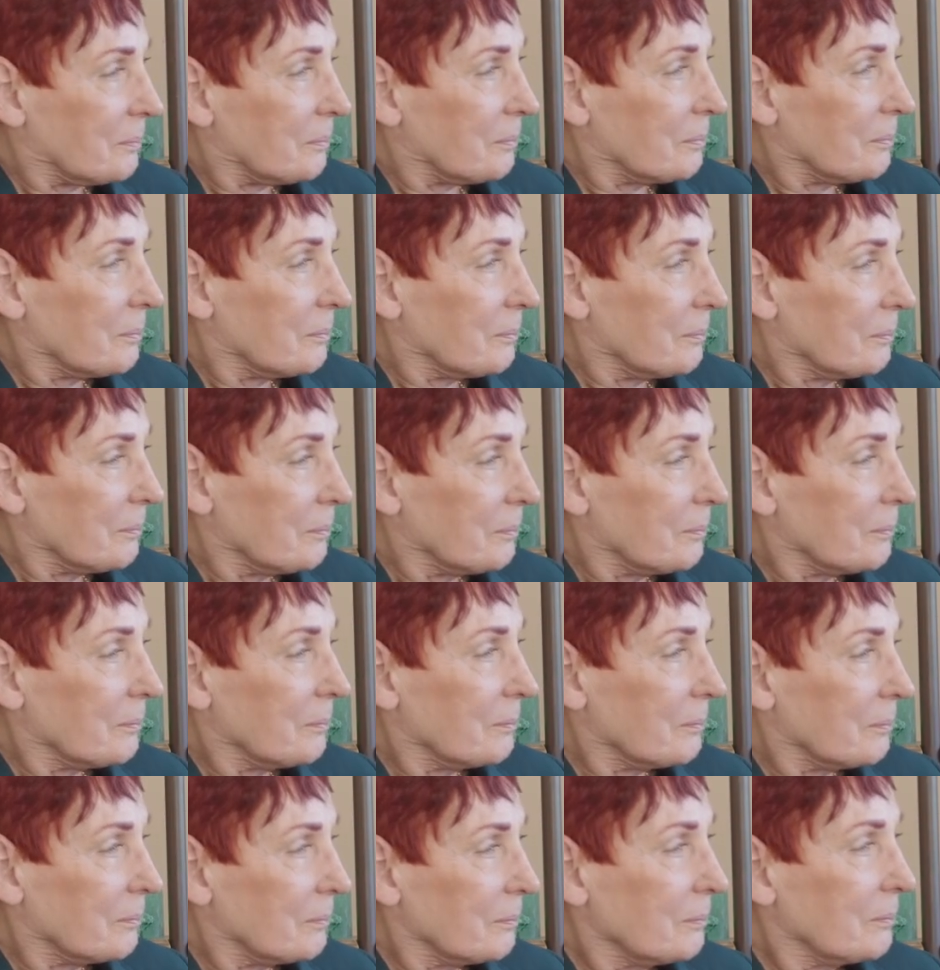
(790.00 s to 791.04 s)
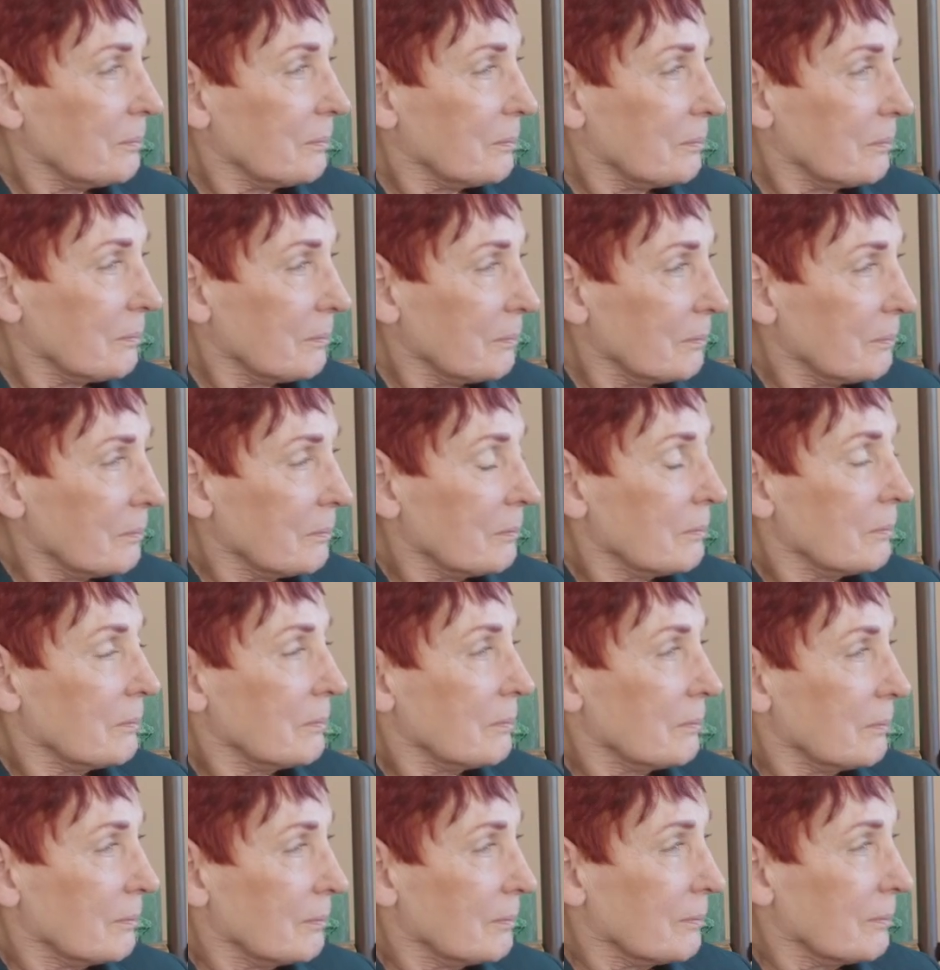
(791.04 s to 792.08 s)

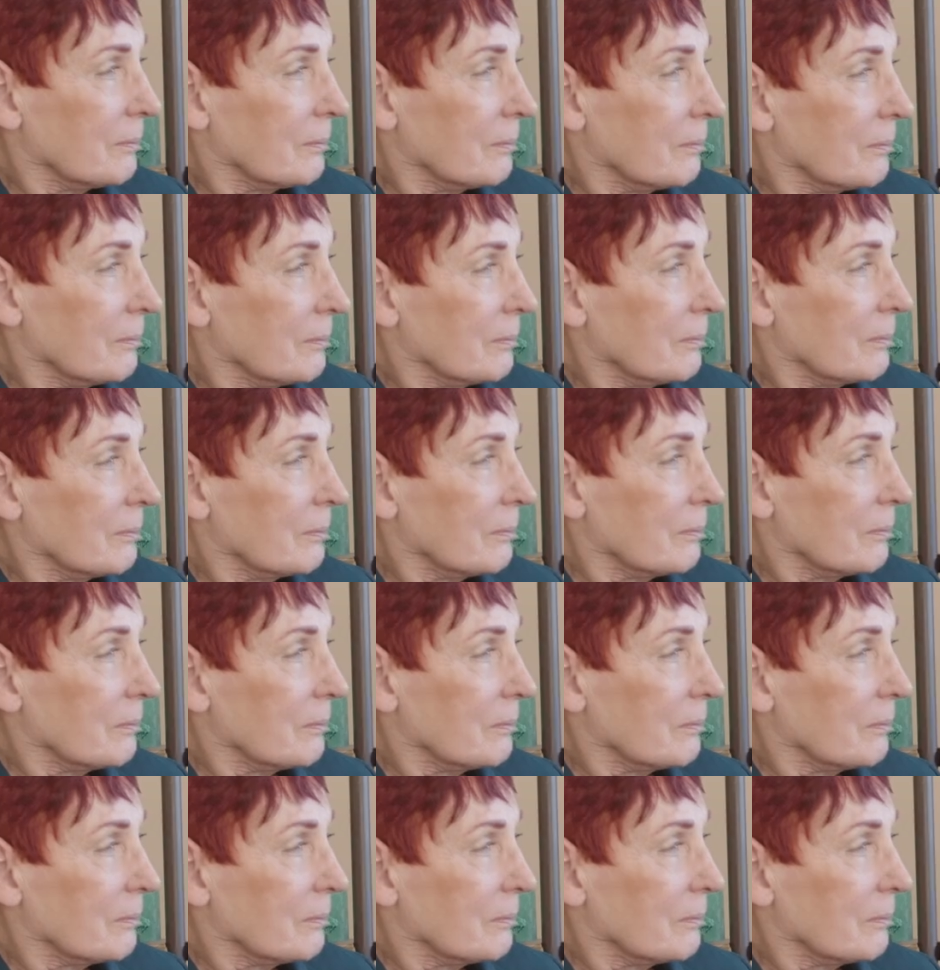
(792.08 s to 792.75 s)
(not speaking)